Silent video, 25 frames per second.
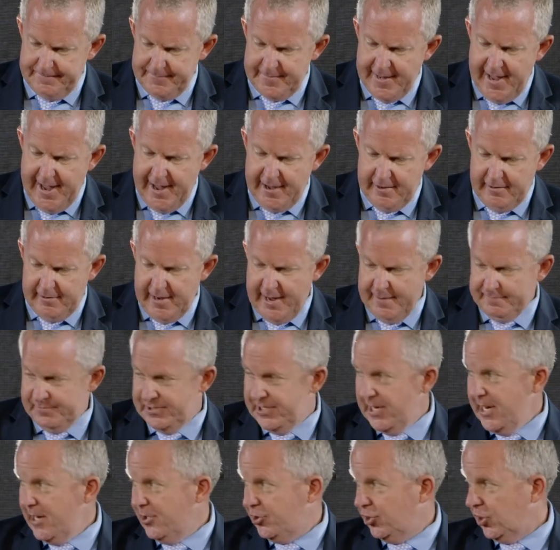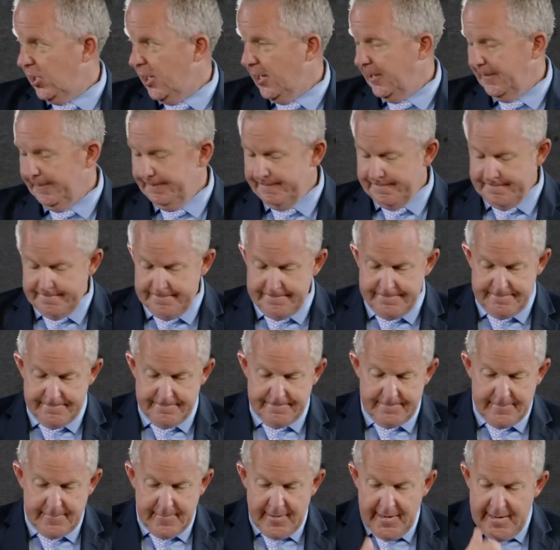Now, I'm teaching,
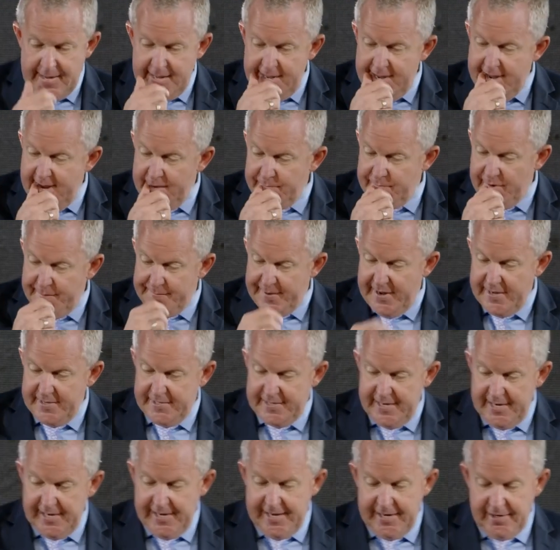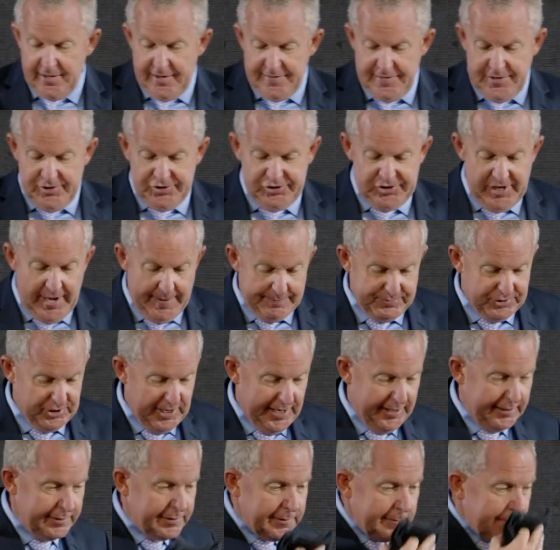and we've been dealing on the
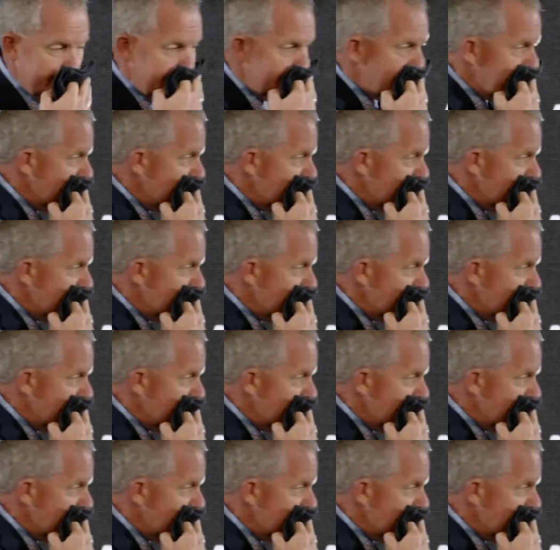subject,